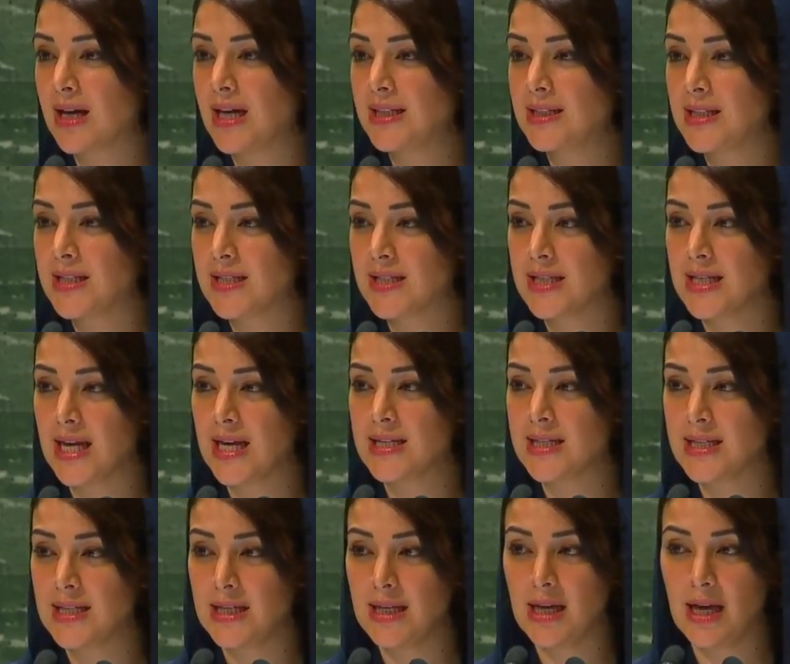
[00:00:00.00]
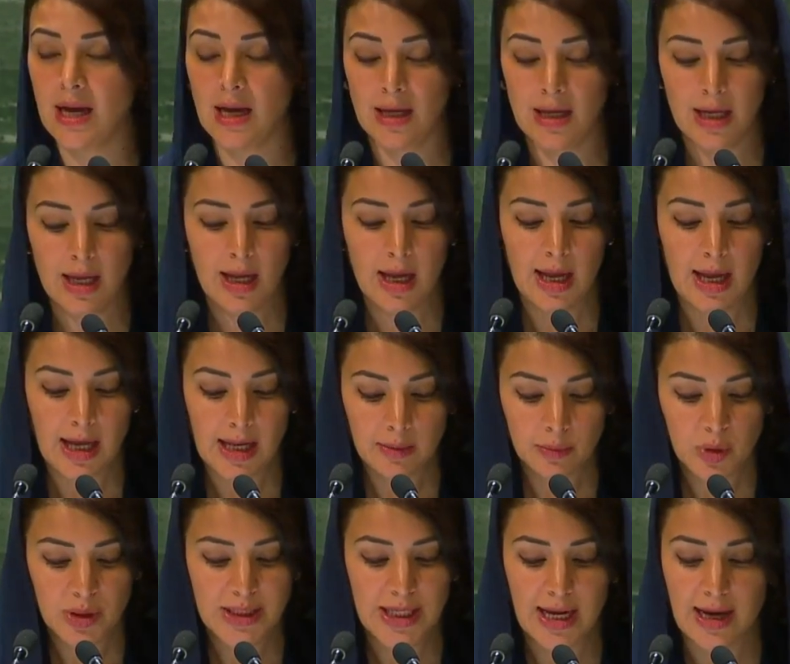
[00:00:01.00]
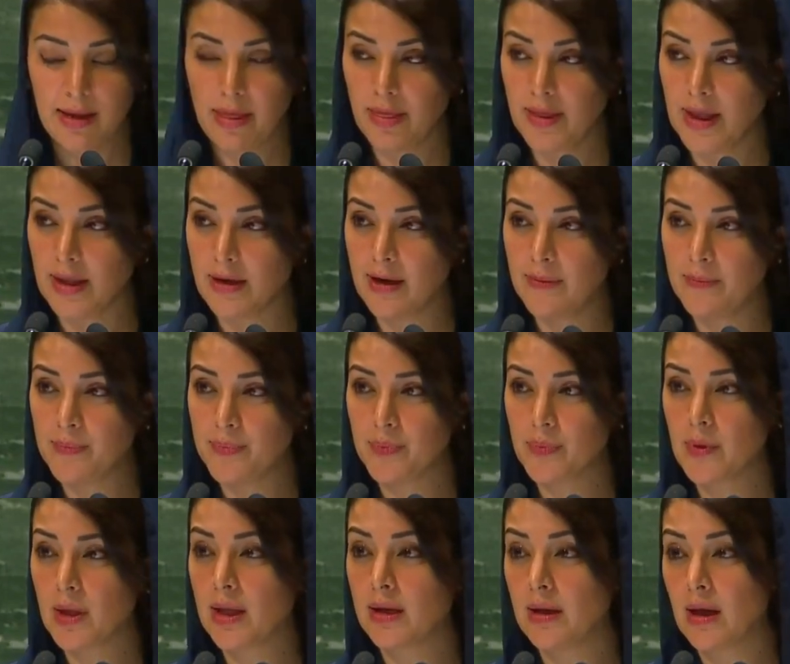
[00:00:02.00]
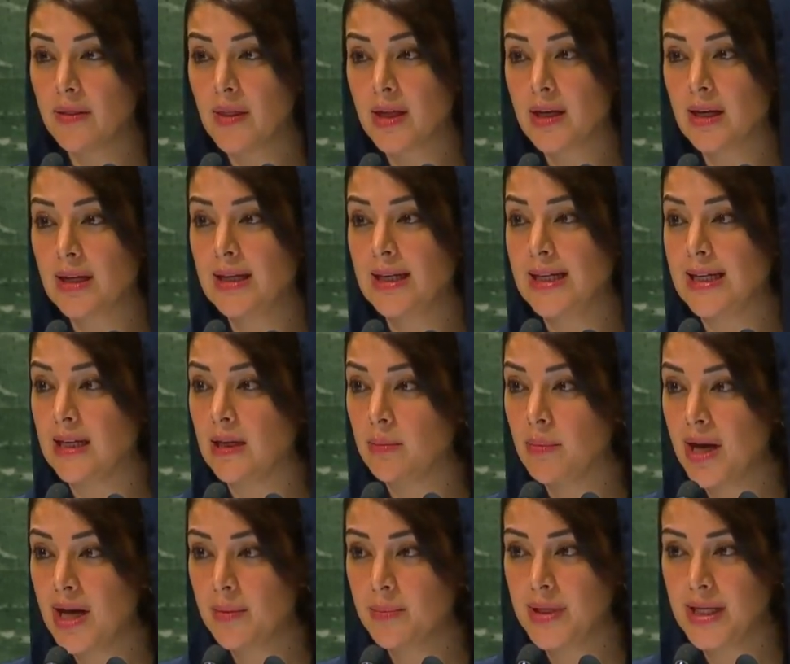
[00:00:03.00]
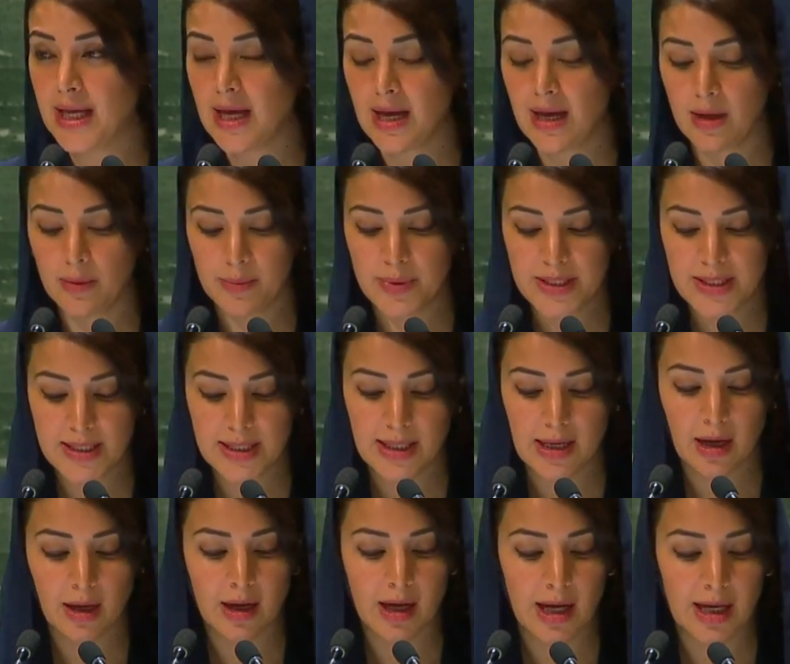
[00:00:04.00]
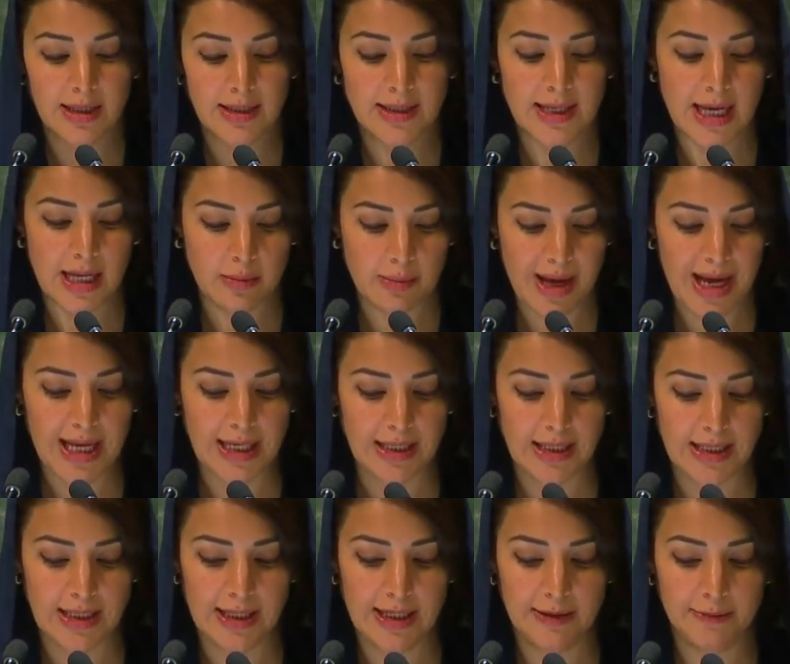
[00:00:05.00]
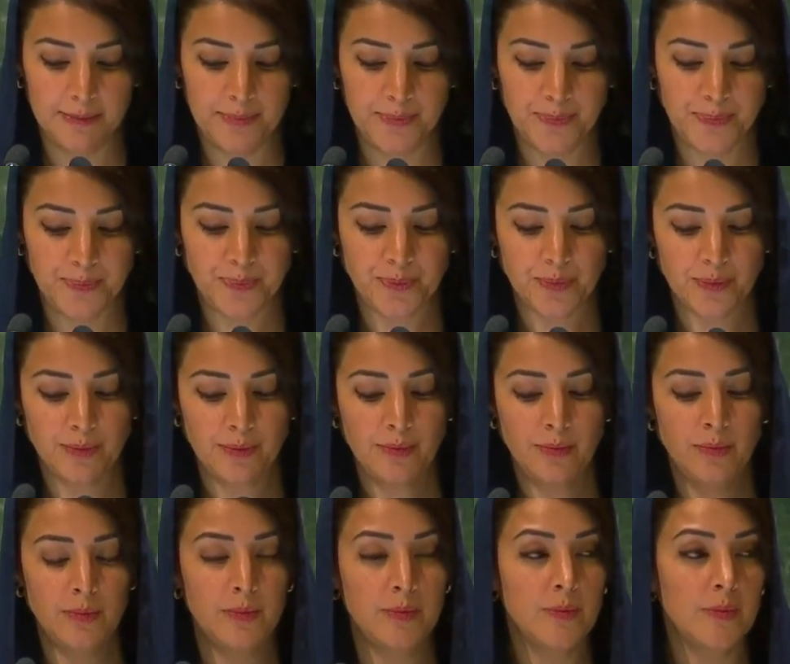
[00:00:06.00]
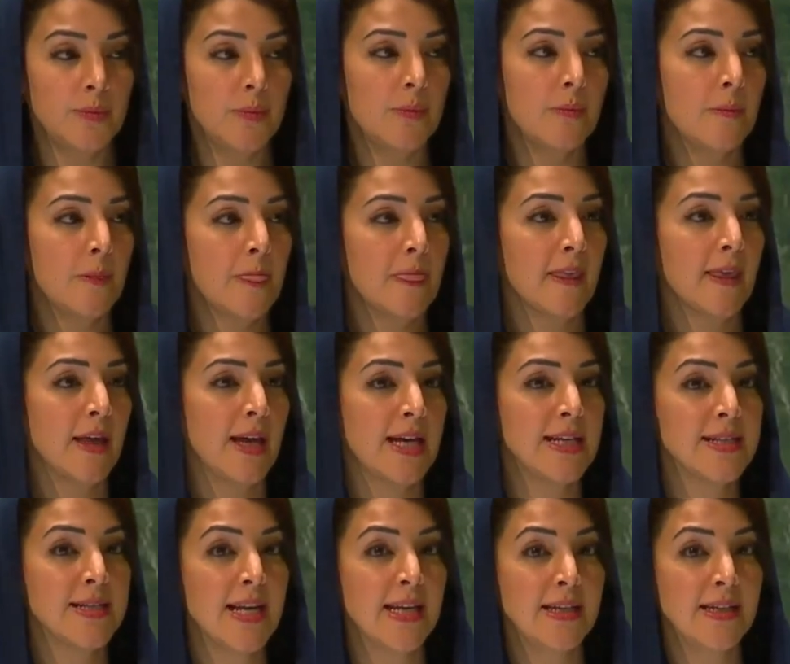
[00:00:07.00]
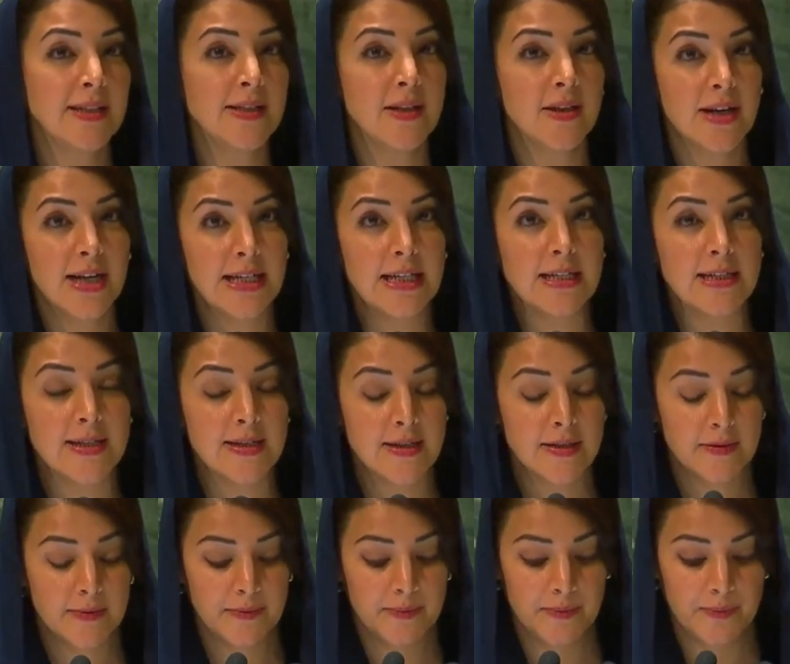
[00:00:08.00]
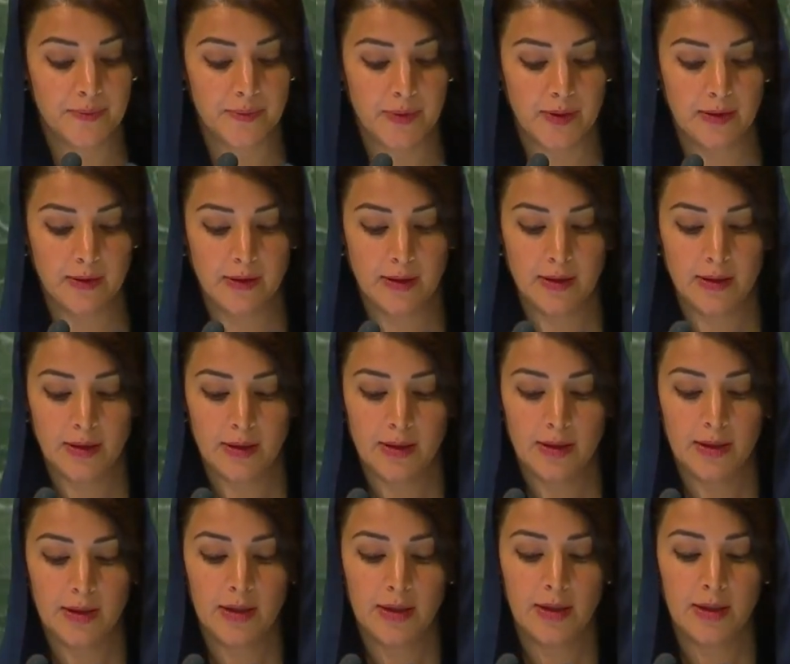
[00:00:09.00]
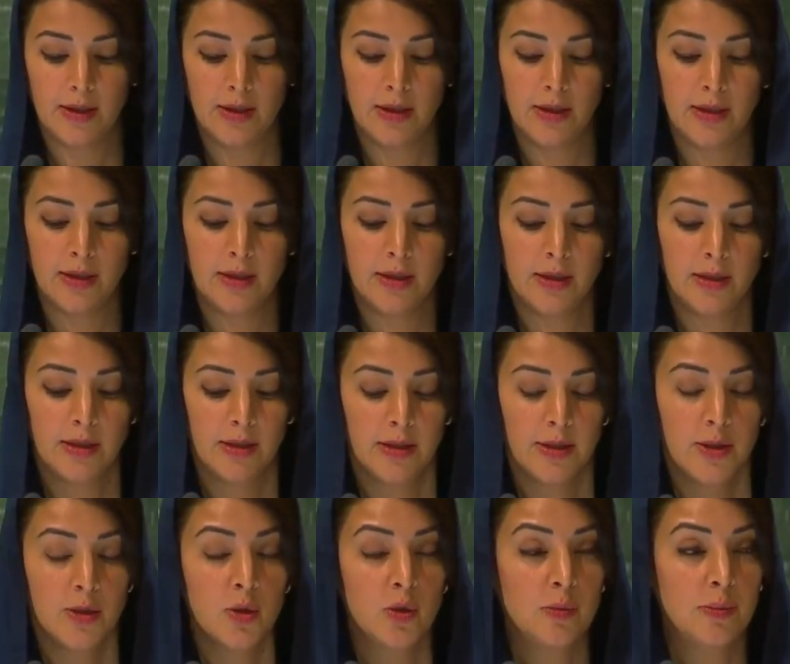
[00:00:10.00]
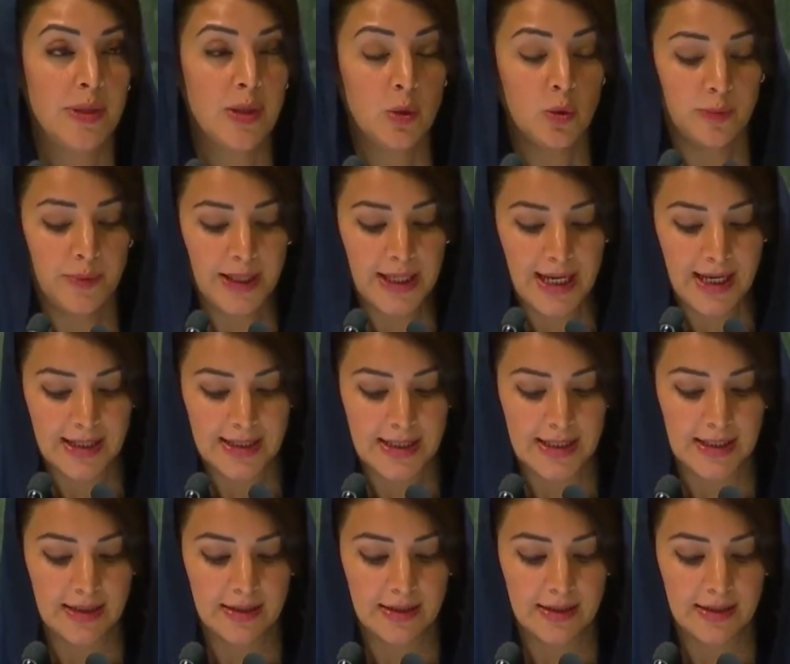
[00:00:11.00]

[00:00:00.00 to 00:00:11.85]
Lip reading: due to their understanding and familiarity with local context and are better positioned to play a pivotal role in supporting these endeavors and political processes. Mr. President,